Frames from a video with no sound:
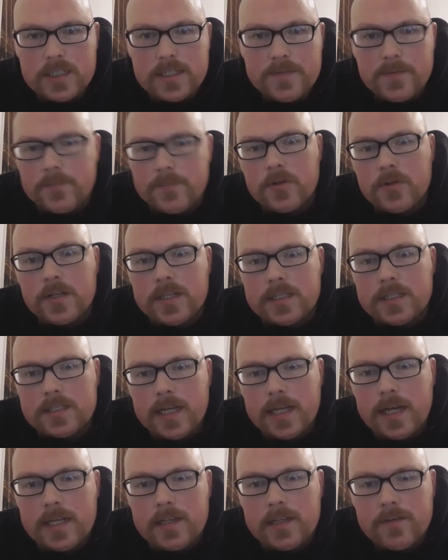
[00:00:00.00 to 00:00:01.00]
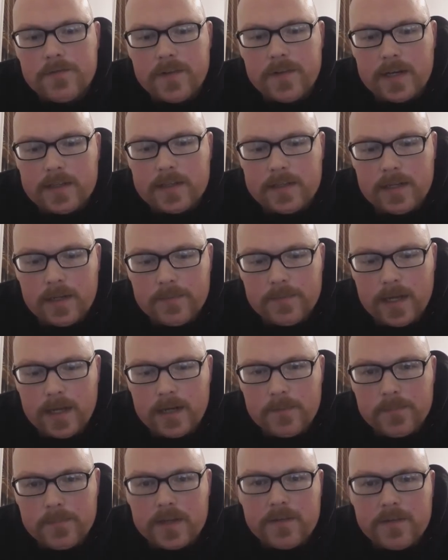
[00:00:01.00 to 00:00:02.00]
Even putting aside the fact that I'm not
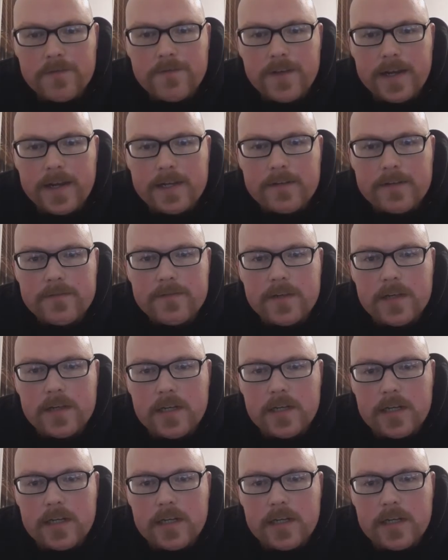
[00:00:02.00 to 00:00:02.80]
a big fan of